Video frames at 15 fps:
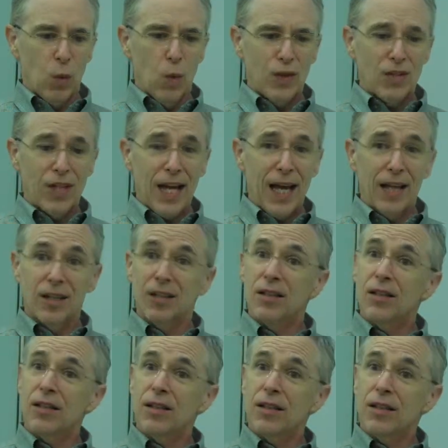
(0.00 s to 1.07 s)
was that
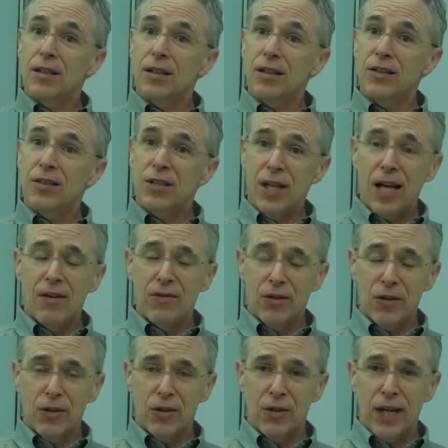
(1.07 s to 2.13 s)
the set
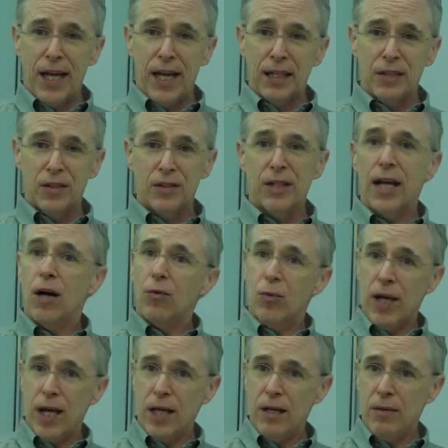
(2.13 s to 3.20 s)
for 3rd act is now
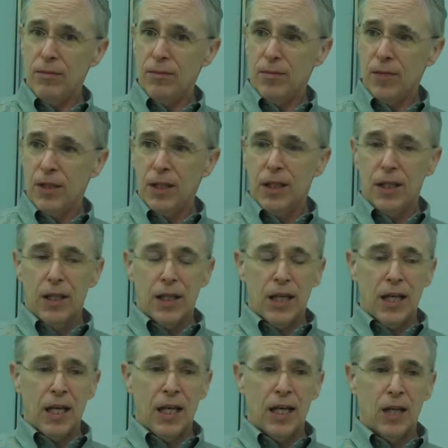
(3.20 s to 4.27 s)
red,
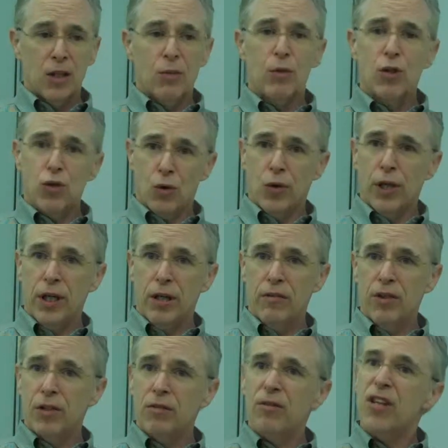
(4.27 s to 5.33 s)
and the majority of
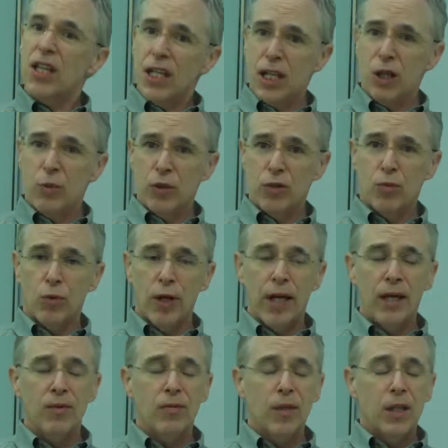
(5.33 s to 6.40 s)
it, the theme is
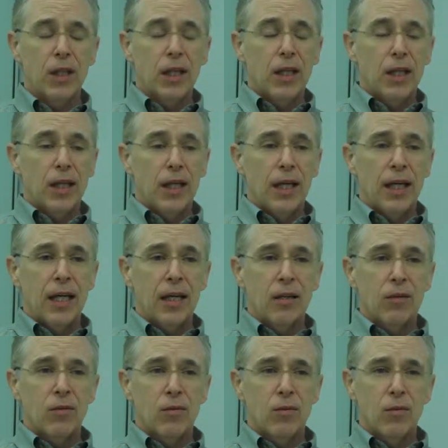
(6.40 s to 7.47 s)
red.
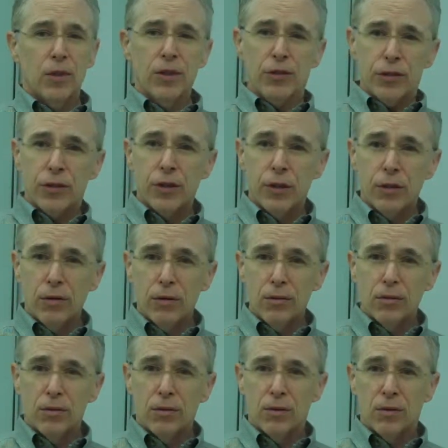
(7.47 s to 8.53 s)
And wouldn't you know,
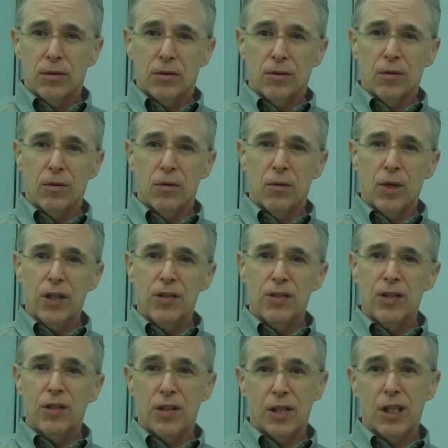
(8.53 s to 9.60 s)
what is
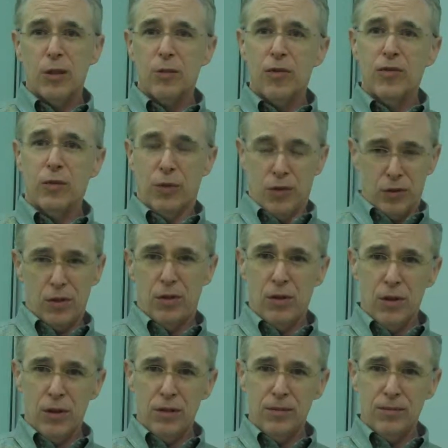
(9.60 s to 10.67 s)
the theme of the music
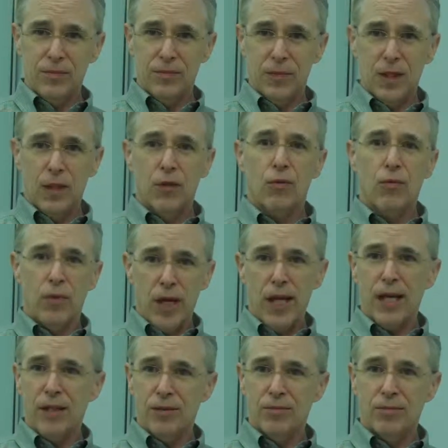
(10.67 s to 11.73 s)
hall?
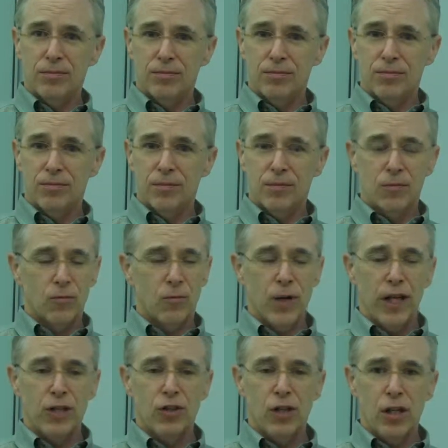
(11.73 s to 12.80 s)
Red.
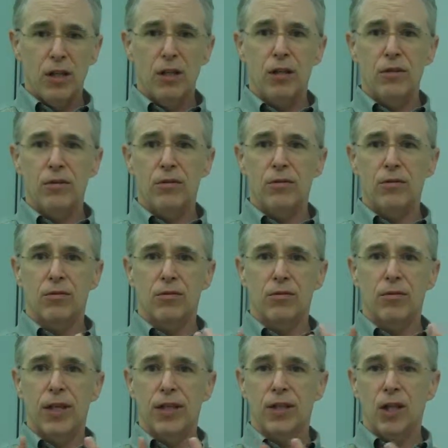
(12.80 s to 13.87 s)
Red chairs,
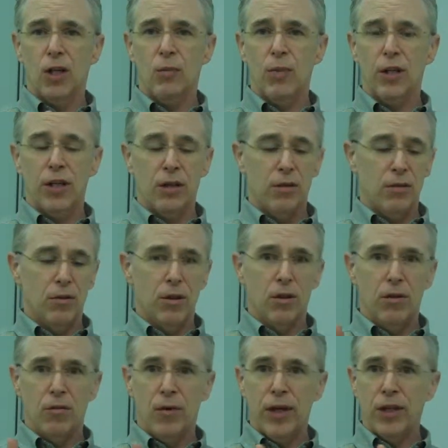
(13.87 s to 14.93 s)
red carpeting,
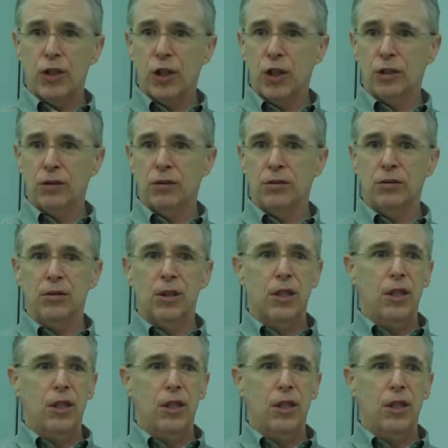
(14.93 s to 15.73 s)
red curtain.